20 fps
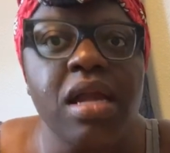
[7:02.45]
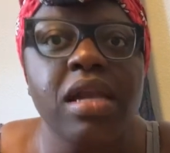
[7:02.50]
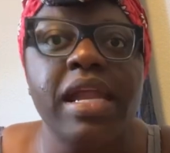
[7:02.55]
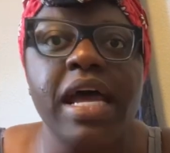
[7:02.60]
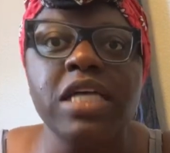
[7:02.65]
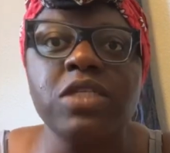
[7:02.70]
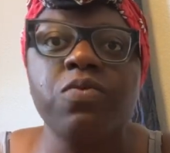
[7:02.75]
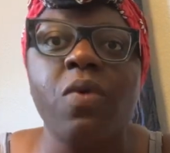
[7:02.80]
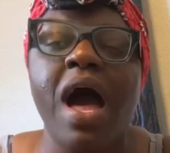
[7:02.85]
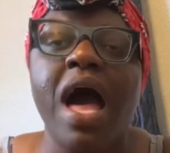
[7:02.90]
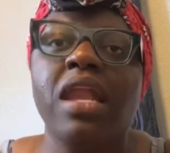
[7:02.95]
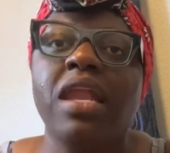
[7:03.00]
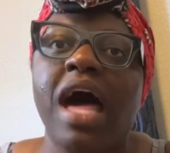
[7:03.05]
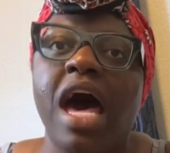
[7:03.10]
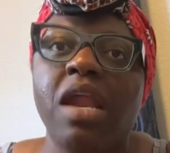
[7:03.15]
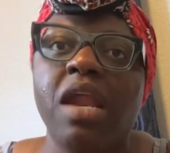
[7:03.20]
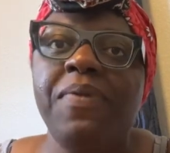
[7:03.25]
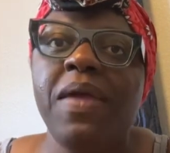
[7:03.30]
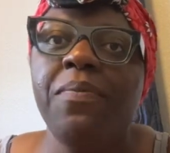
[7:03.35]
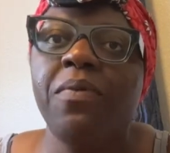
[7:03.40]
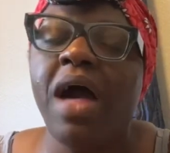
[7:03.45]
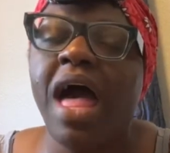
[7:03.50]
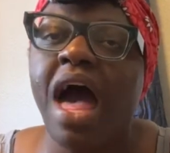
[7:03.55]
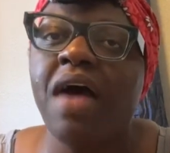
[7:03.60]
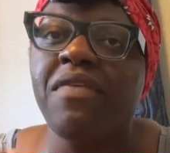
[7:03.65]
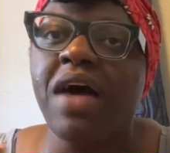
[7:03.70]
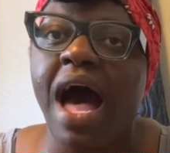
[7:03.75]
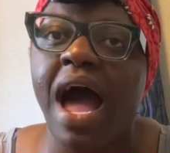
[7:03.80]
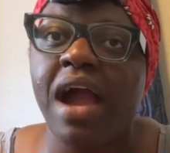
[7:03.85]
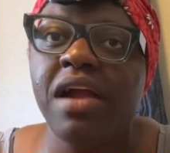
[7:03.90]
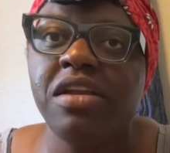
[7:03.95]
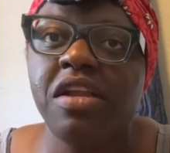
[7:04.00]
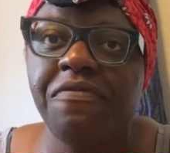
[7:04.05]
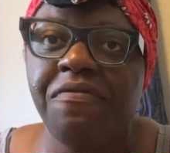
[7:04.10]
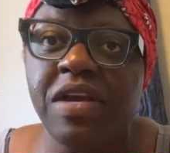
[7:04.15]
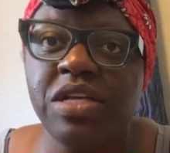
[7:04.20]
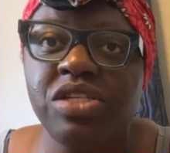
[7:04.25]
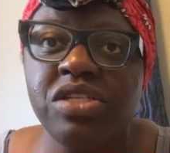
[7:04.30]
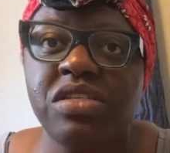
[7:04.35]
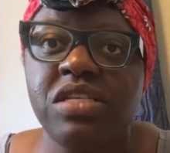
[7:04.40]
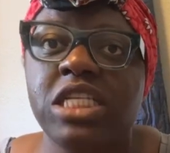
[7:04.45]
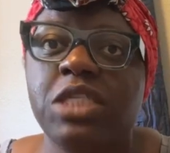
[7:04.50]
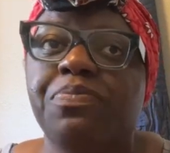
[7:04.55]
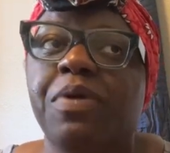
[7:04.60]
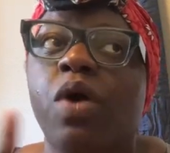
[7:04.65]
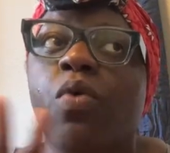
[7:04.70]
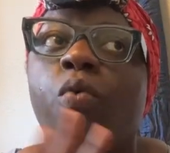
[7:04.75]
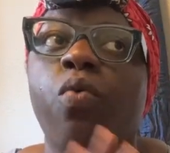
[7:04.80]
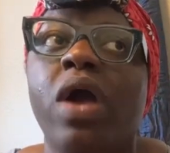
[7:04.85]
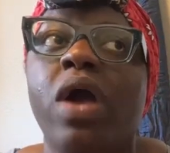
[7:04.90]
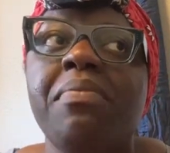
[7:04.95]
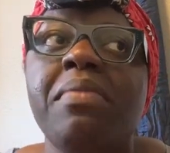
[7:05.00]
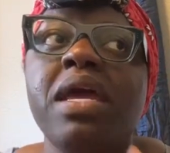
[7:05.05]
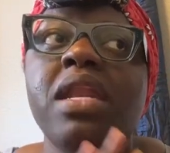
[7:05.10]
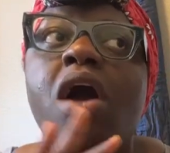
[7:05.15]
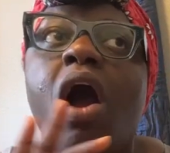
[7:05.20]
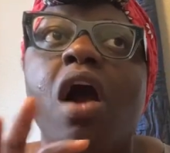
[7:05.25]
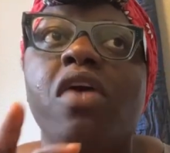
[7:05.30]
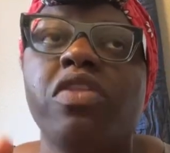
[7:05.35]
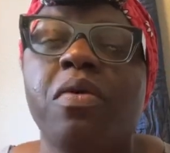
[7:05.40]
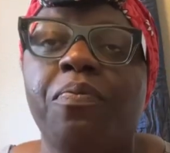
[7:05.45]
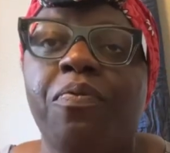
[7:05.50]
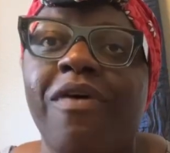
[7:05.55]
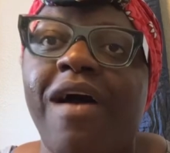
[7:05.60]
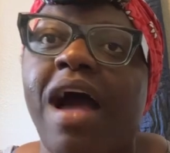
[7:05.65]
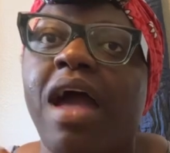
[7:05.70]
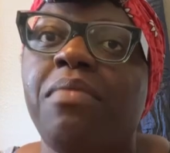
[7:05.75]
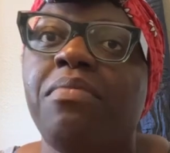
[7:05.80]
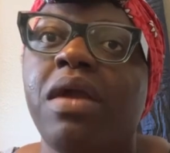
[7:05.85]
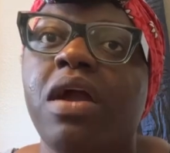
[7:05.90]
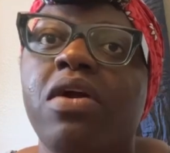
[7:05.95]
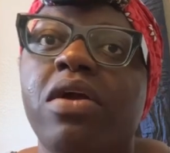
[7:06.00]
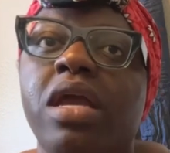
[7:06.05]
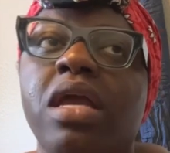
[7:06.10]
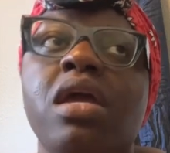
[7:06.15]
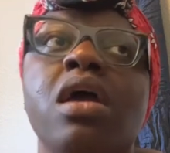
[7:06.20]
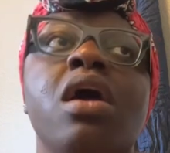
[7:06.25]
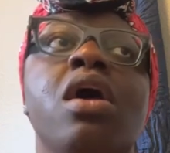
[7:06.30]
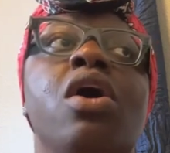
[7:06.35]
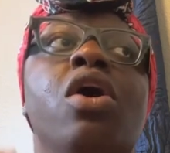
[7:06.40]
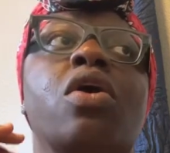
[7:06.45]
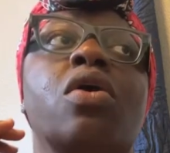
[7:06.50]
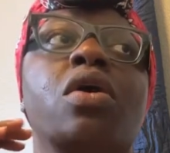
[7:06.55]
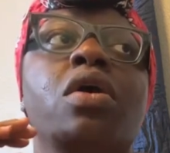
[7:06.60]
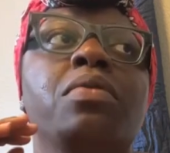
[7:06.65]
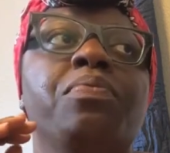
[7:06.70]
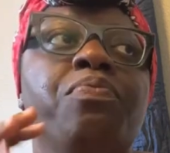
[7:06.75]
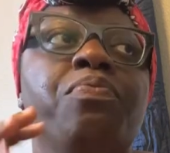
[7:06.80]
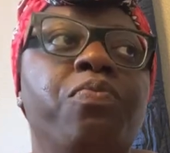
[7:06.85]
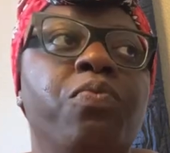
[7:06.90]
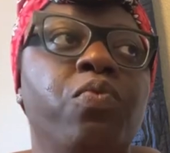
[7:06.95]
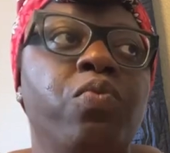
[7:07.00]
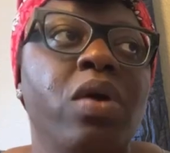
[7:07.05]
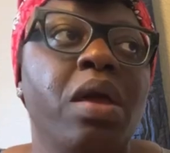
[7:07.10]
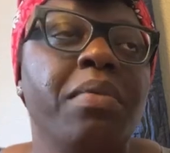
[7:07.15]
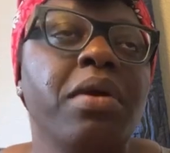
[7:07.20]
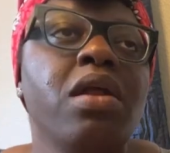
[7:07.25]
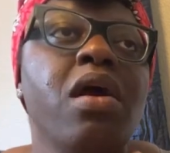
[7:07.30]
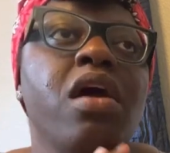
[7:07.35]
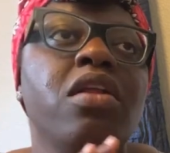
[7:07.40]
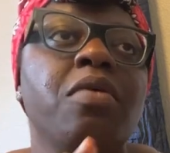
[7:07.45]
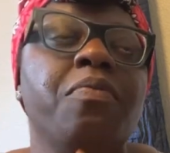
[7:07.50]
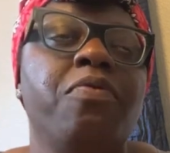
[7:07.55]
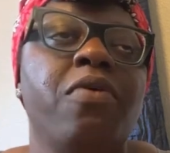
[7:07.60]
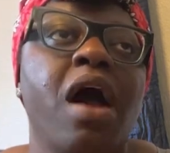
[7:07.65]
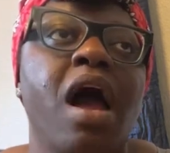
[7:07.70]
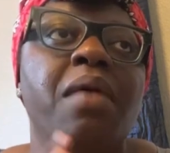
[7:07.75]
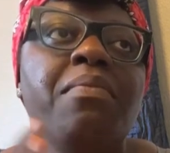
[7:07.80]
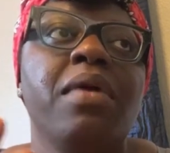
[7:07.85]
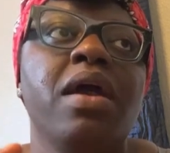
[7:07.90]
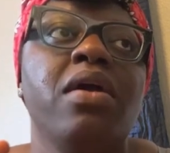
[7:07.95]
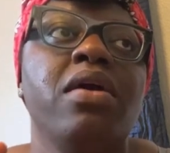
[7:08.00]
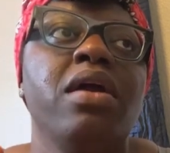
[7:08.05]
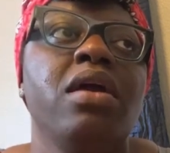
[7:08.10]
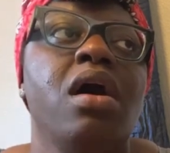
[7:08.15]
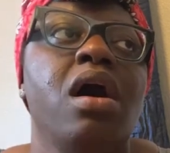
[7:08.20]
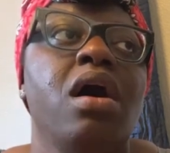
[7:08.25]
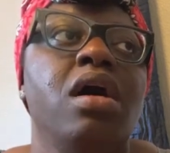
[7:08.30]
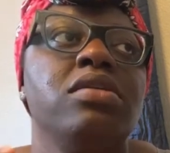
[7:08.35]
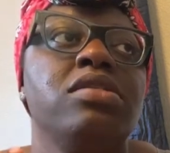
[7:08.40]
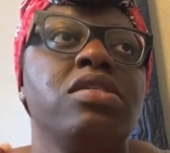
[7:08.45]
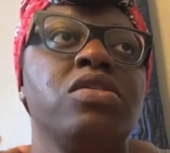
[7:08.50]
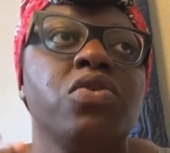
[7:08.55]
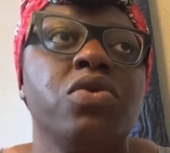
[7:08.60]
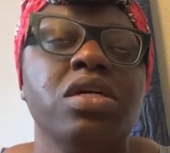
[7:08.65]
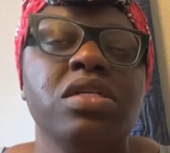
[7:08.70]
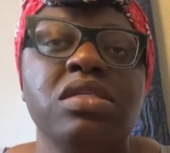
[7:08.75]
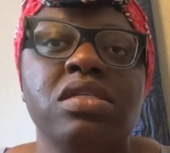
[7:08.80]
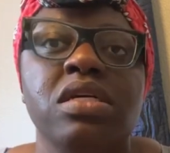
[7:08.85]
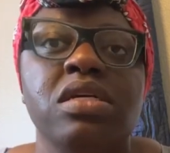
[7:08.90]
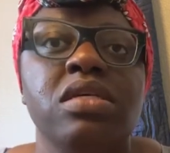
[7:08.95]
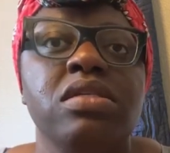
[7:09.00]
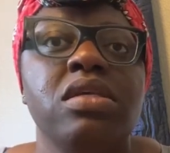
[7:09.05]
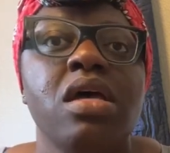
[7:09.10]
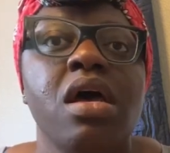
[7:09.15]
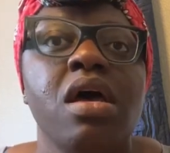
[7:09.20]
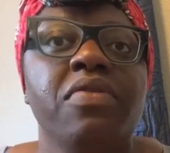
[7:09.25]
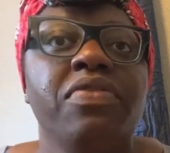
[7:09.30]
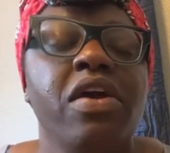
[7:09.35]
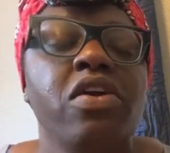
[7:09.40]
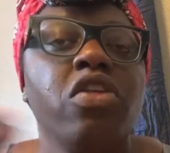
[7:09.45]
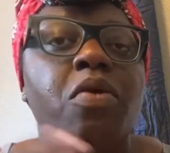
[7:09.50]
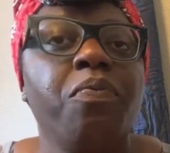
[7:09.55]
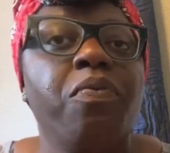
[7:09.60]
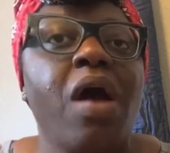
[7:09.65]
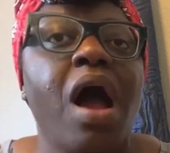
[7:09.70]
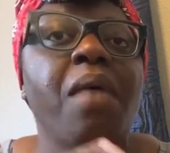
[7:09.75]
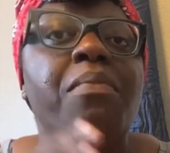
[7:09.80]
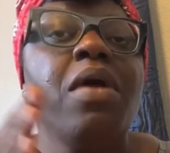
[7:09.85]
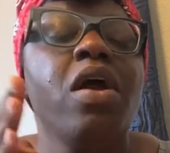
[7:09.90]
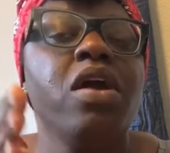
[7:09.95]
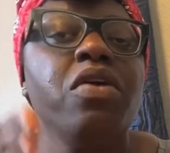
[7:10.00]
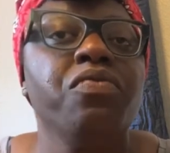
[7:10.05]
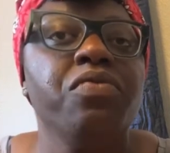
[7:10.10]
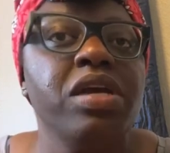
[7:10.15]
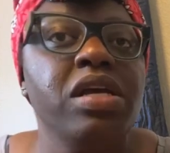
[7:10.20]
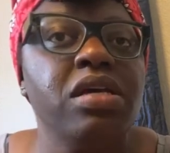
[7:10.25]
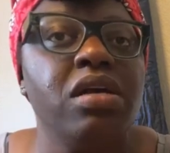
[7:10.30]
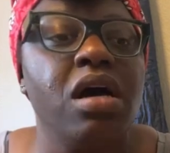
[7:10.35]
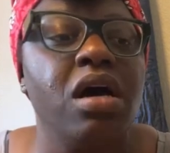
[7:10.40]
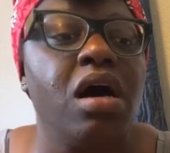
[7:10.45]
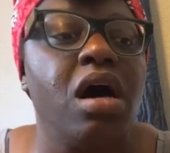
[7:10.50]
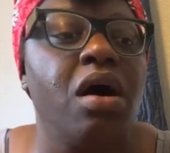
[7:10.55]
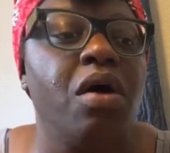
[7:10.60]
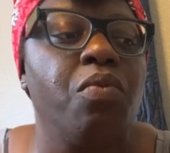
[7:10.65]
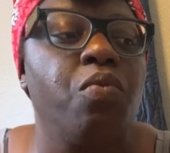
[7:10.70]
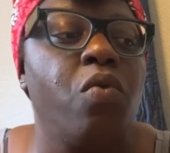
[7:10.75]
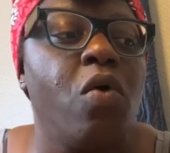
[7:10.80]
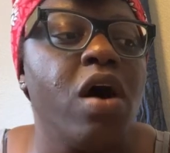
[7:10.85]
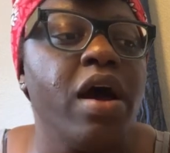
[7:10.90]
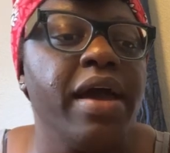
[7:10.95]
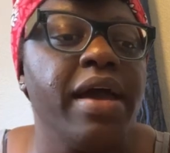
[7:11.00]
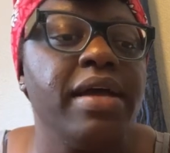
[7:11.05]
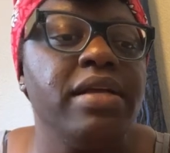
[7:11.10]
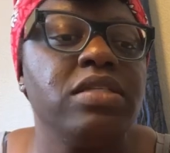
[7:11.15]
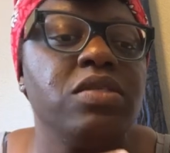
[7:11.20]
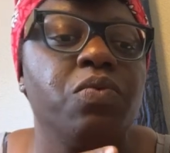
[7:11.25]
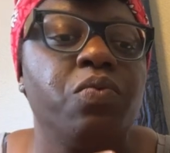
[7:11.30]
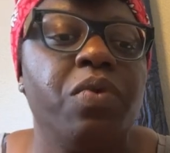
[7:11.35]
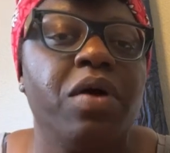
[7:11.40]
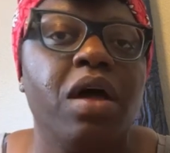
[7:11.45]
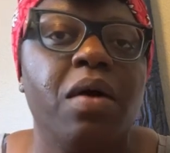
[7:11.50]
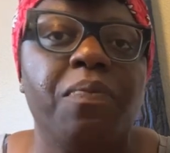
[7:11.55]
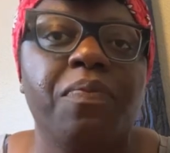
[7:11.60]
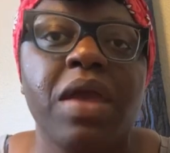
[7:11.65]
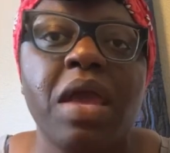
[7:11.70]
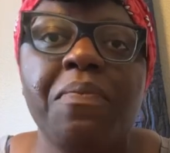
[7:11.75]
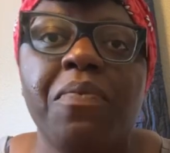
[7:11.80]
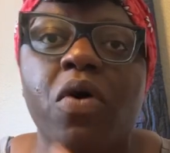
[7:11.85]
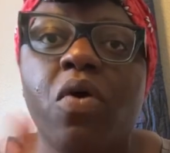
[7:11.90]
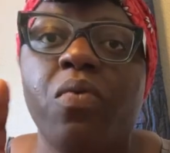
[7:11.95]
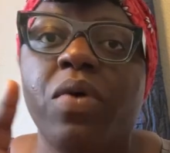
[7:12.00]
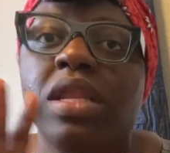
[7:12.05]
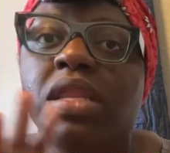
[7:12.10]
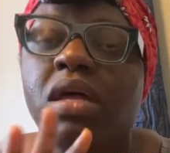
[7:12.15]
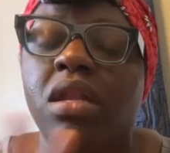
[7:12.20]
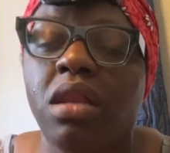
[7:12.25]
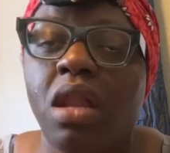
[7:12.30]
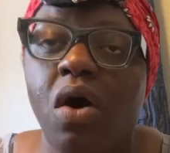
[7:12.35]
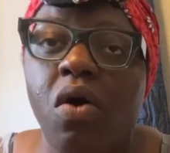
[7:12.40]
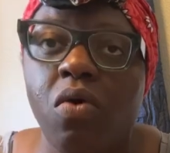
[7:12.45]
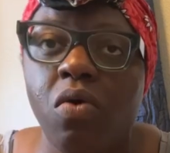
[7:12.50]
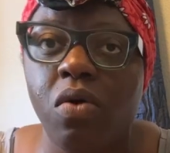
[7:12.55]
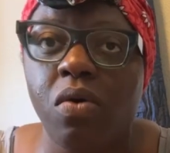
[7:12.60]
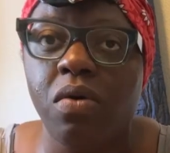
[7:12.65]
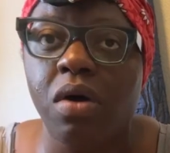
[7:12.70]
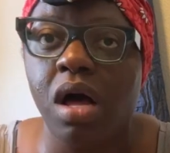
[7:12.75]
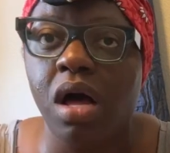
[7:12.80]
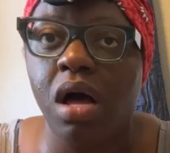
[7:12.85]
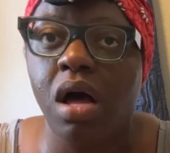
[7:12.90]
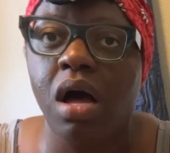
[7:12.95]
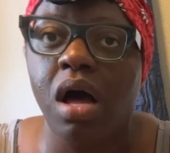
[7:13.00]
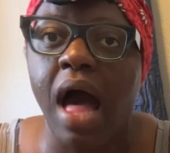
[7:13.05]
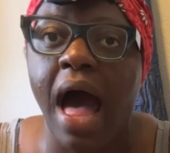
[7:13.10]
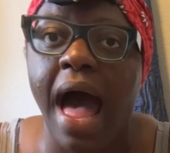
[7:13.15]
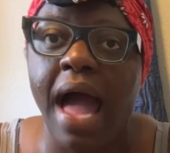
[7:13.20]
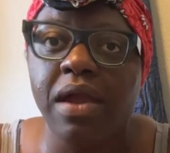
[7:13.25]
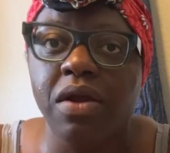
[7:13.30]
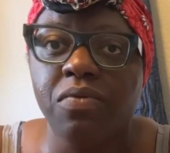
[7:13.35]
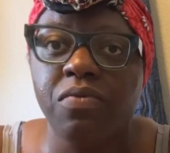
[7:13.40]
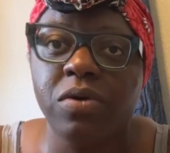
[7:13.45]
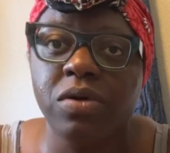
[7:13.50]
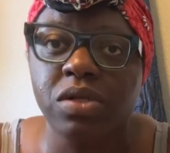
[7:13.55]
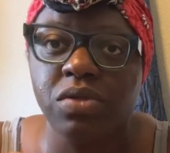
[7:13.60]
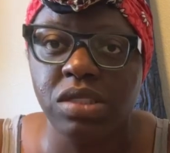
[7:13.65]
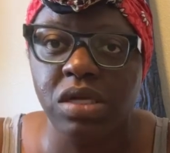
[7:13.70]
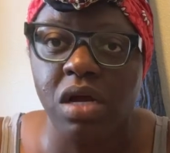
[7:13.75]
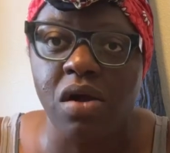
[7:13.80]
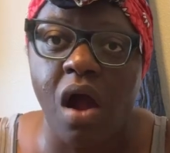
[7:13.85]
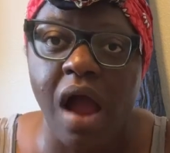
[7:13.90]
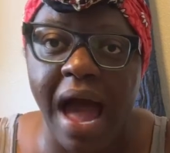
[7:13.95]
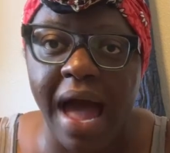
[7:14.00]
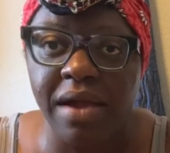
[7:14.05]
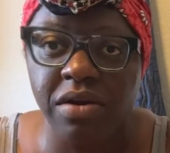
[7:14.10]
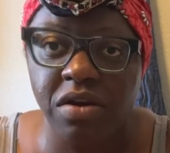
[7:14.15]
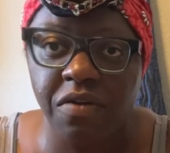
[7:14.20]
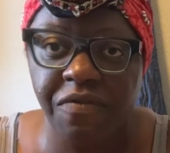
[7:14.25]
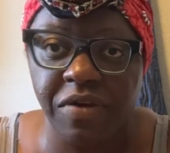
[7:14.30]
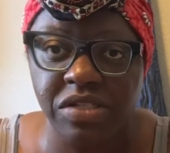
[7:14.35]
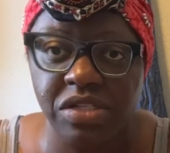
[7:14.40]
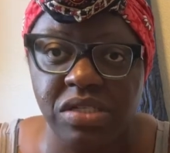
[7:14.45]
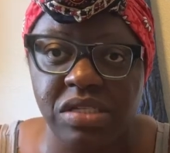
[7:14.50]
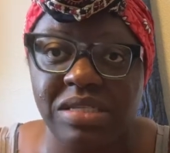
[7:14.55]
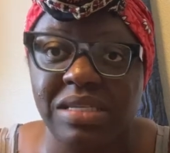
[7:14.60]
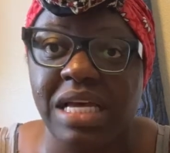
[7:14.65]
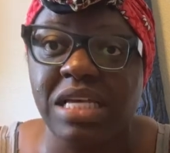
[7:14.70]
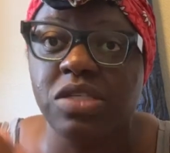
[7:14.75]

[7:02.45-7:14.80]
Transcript: That's why a lot of people have iron deficiencies, but women are the primary women are the primary uh, sources they're the primary re, uh, uh ones, uh, people with low uh, iron well, uh, iron deficiencies.